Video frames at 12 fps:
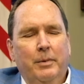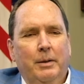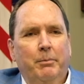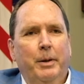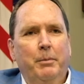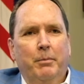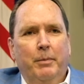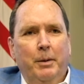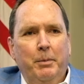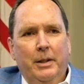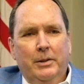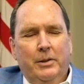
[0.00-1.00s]

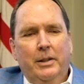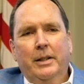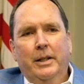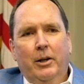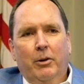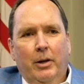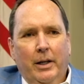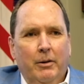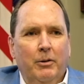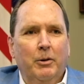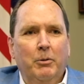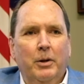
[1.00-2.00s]
maybe it's ego. I
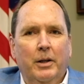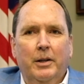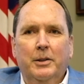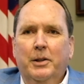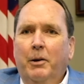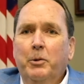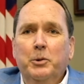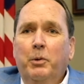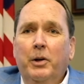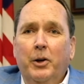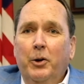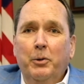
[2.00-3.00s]
don't know what it is. I always
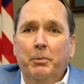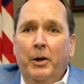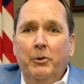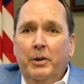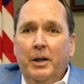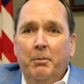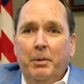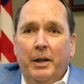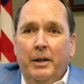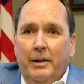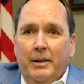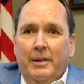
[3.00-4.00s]
wanted to own my own company.
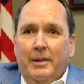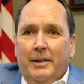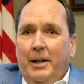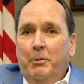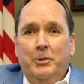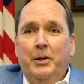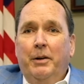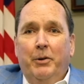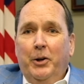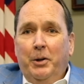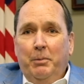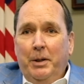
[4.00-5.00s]
And that was never
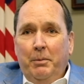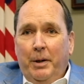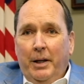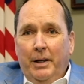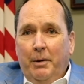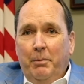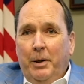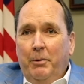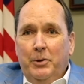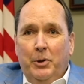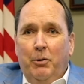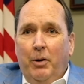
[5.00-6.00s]
going to be my company. It
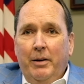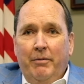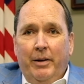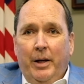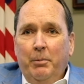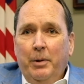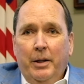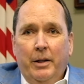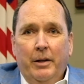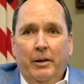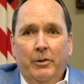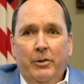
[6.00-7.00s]
was a great family
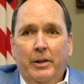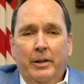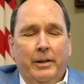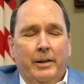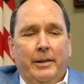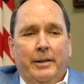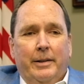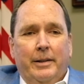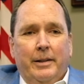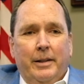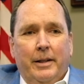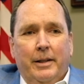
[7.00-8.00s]
that owned it.
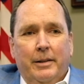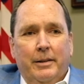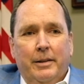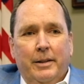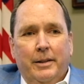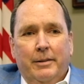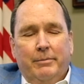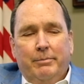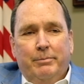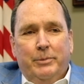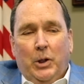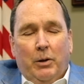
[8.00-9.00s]
And uh,
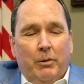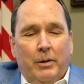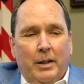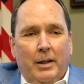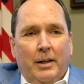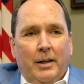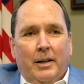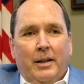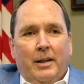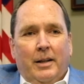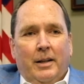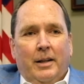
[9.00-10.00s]
so
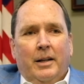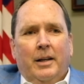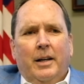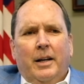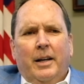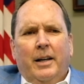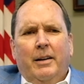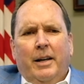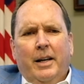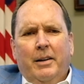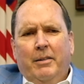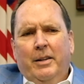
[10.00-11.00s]

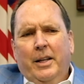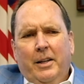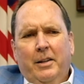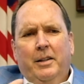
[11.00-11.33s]
and the other